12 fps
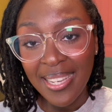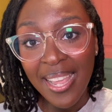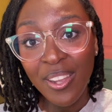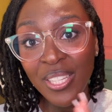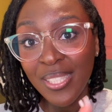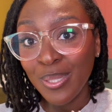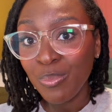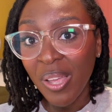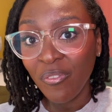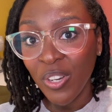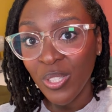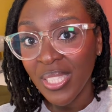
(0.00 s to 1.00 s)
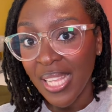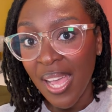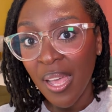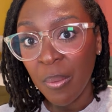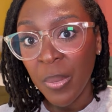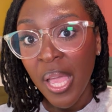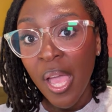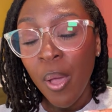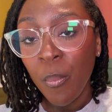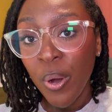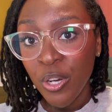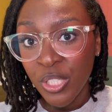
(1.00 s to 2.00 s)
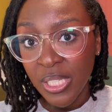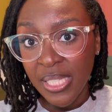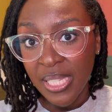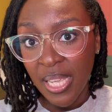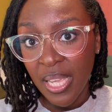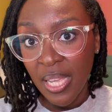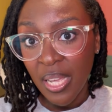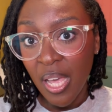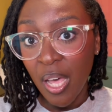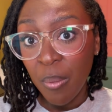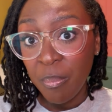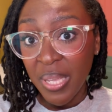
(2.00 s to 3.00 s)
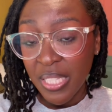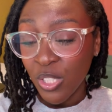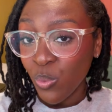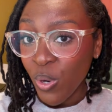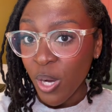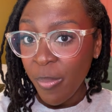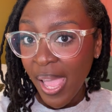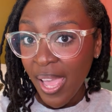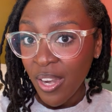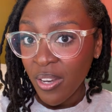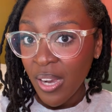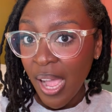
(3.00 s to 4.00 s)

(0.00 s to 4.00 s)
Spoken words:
Now, this is my first time purchasing a menswear pattern.